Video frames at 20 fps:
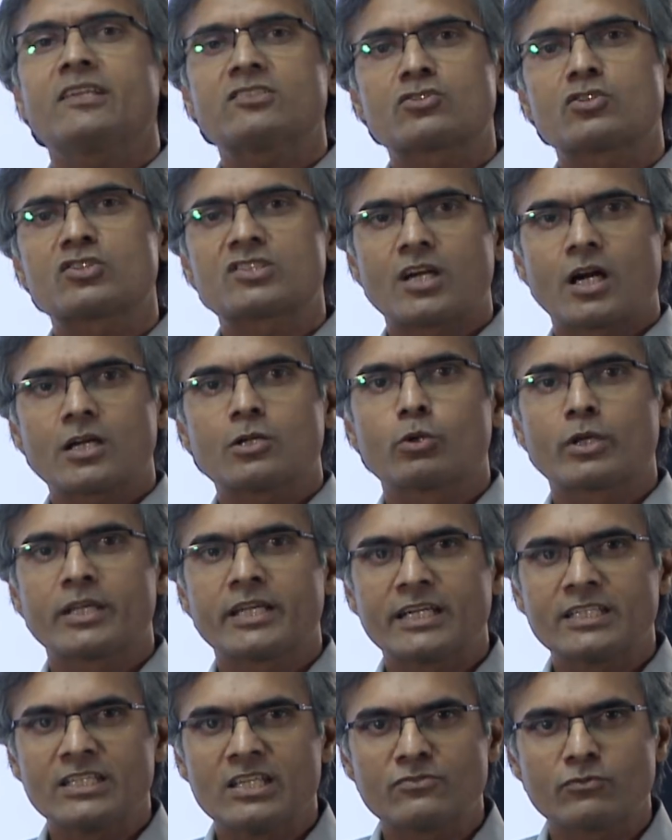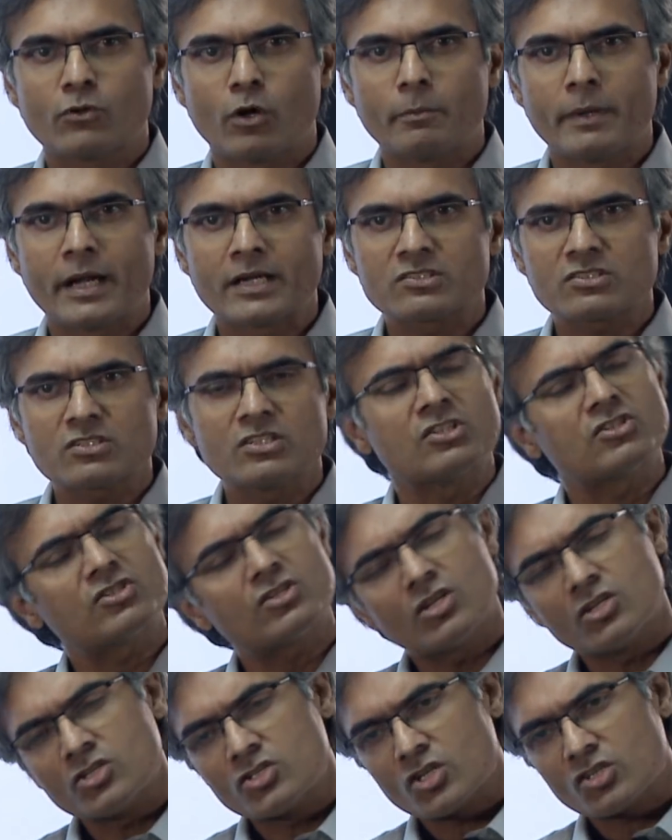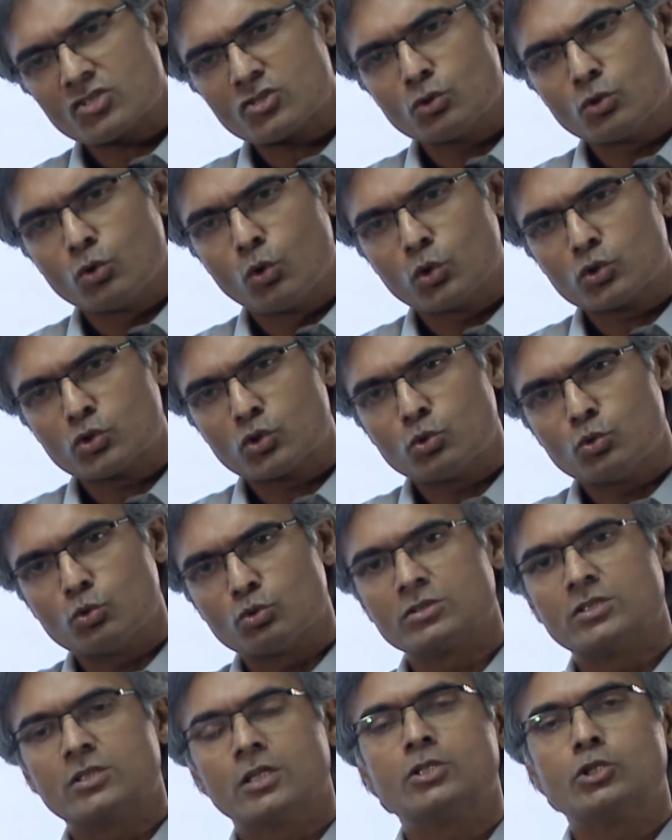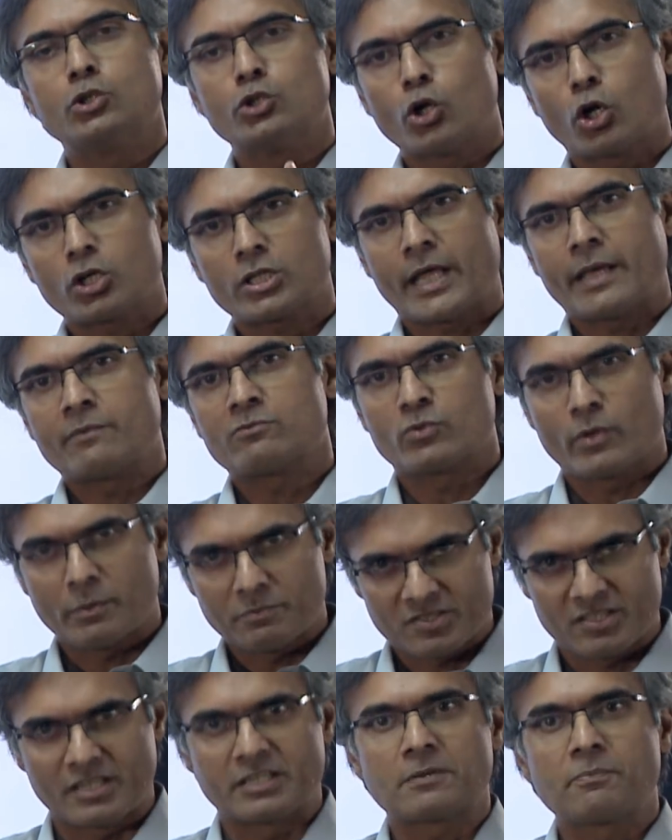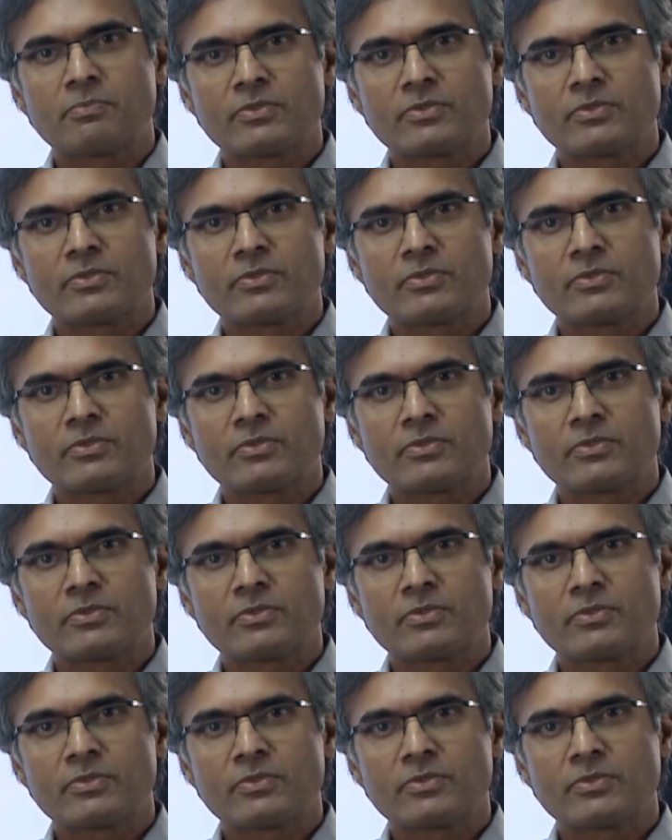to start looking at these formats is just to go through the New York Times website.